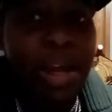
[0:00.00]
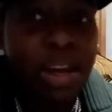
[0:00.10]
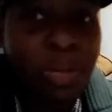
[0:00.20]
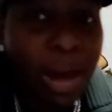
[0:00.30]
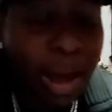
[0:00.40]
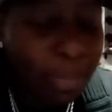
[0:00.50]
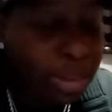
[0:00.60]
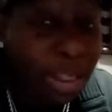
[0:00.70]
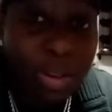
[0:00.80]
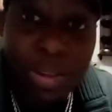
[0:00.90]
anyway, I'm
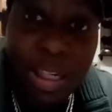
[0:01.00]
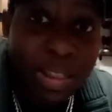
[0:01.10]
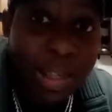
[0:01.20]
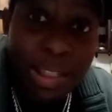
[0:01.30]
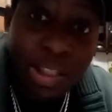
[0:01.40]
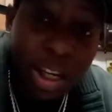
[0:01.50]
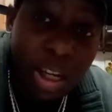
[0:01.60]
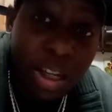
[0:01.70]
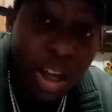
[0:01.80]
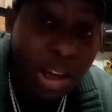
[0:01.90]
telling you, it tastes like
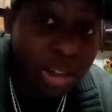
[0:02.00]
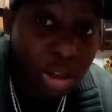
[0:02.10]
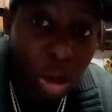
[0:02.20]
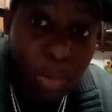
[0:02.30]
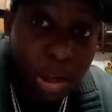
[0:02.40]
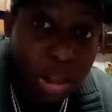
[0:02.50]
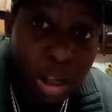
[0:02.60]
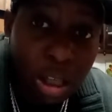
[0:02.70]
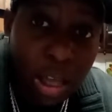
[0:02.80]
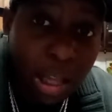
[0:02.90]
chicken. Y'all saw what it
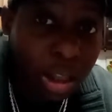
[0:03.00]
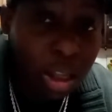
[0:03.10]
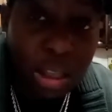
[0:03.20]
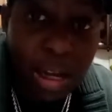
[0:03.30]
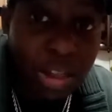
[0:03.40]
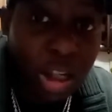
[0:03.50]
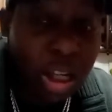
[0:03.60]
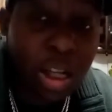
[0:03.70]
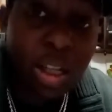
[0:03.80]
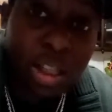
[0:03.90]
looked like. Looked like
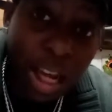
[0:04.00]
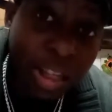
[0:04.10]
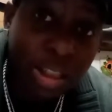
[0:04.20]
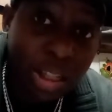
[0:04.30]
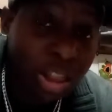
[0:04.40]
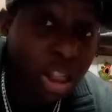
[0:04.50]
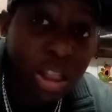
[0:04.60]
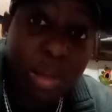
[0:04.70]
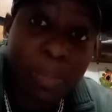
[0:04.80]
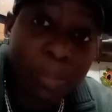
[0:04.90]
chicken and it tastes like chicken.
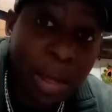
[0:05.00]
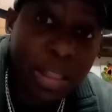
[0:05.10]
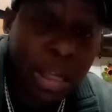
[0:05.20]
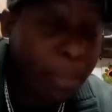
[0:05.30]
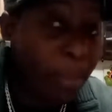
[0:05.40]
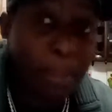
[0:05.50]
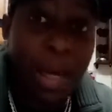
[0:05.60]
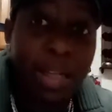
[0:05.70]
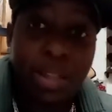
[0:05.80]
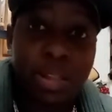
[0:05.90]
It's amazing. I'm
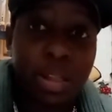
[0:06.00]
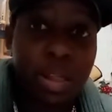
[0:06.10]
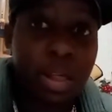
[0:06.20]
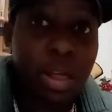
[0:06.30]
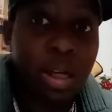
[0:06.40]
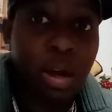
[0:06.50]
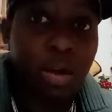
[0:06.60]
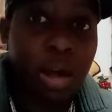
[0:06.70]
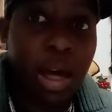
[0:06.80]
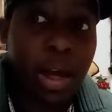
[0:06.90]
amazed.
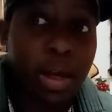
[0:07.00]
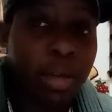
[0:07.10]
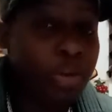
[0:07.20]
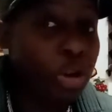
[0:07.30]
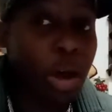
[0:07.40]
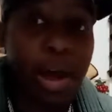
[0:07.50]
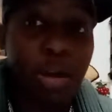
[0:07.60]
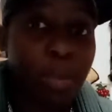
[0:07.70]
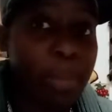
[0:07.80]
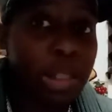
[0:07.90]
Okay, even though I
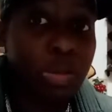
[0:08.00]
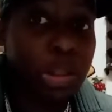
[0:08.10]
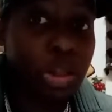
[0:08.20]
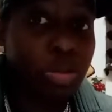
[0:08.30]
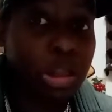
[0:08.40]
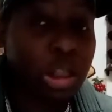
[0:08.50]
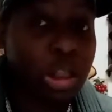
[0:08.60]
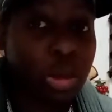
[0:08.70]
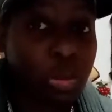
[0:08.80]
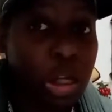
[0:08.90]
ain't gonna mess with it too much
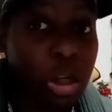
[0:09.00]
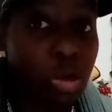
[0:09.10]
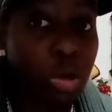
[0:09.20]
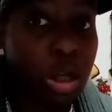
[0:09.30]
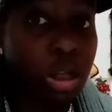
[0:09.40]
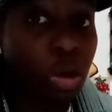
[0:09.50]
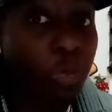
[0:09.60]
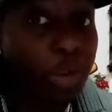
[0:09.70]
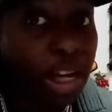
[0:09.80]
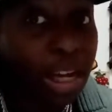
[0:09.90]
because it's wheat gluten.
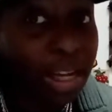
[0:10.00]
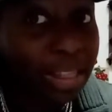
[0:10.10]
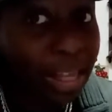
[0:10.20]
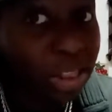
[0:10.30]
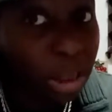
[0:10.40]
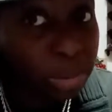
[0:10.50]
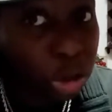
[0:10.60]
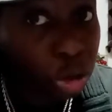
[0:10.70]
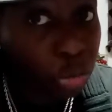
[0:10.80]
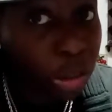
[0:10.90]
Don't forget, get that
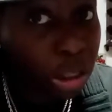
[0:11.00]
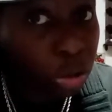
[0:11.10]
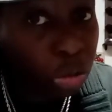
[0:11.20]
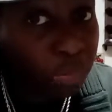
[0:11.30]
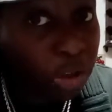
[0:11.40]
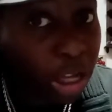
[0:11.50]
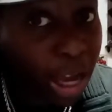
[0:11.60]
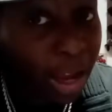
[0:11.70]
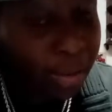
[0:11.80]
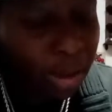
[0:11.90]
substitute wheat gluten if you
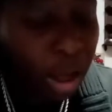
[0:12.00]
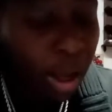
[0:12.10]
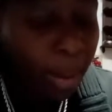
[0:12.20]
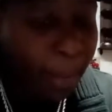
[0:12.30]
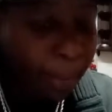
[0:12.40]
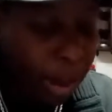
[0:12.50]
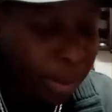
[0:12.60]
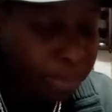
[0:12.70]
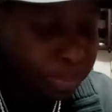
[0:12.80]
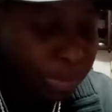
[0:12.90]
can. But